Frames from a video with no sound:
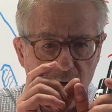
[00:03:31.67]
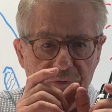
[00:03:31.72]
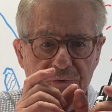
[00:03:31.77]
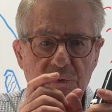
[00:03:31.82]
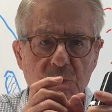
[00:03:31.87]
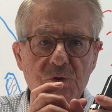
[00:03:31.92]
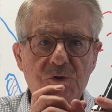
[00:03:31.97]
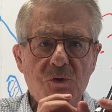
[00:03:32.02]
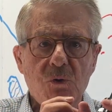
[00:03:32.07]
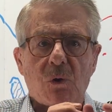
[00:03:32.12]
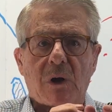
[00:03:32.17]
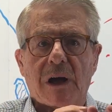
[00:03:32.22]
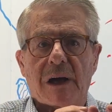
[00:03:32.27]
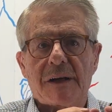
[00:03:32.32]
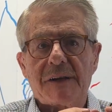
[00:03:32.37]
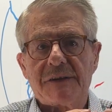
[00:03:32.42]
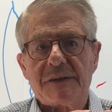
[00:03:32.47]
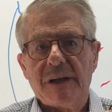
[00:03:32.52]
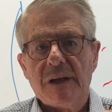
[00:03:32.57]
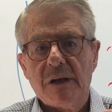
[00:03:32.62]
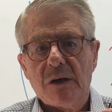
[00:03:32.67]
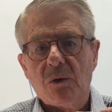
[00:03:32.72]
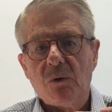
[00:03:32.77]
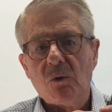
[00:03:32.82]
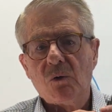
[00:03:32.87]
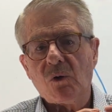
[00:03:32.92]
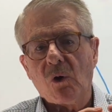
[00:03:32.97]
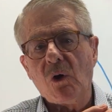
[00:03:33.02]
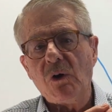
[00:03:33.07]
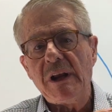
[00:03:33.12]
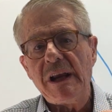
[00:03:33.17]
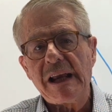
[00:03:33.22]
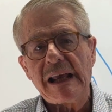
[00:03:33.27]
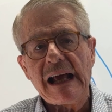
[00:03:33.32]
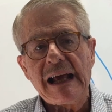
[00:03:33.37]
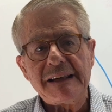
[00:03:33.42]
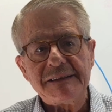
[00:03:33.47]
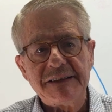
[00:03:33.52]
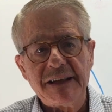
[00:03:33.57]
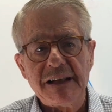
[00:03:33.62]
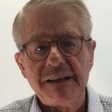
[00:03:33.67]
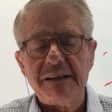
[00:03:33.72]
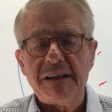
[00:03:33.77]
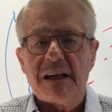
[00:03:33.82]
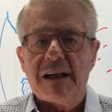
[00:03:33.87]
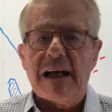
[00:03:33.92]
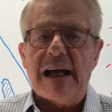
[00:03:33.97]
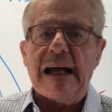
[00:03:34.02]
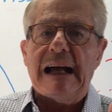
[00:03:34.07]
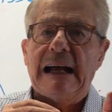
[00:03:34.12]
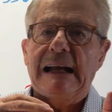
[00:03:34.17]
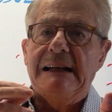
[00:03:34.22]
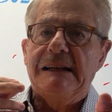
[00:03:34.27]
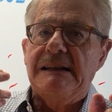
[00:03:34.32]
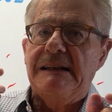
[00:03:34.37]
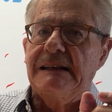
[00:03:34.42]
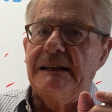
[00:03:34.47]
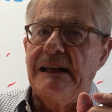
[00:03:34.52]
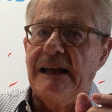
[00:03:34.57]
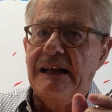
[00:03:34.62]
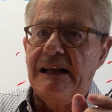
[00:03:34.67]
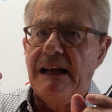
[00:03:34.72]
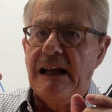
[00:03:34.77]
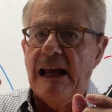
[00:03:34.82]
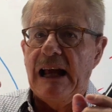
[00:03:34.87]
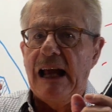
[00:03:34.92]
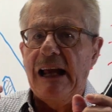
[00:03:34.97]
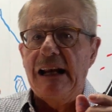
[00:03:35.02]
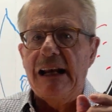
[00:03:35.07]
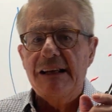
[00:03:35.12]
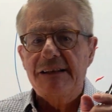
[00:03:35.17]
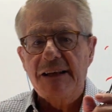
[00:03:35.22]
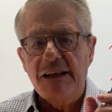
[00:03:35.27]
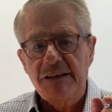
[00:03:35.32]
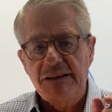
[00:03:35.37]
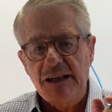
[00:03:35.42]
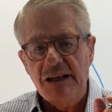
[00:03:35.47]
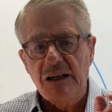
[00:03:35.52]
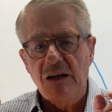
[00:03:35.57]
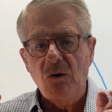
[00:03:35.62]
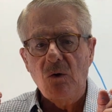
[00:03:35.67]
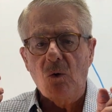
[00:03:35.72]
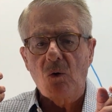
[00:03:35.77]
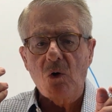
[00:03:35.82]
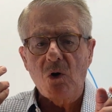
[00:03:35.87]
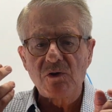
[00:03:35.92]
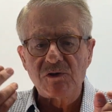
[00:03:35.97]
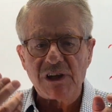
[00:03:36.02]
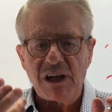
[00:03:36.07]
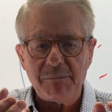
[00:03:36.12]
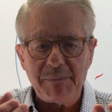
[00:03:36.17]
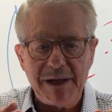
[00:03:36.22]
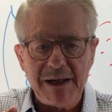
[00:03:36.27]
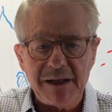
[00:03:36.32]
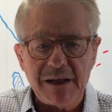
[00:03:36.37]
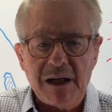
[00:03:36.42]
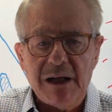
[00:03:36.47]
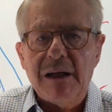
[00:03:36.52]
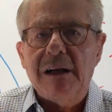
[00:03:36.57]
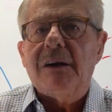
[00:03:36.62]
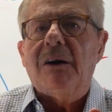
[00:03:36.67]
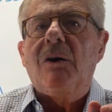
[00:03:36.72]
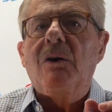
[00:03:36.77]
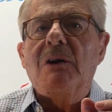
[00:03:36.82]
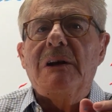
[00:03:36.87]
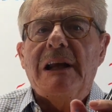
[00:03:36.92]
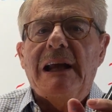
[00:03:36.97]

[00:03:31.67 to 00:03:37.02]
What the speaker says: two sugars, uronic acid and N-acetylglucosamine or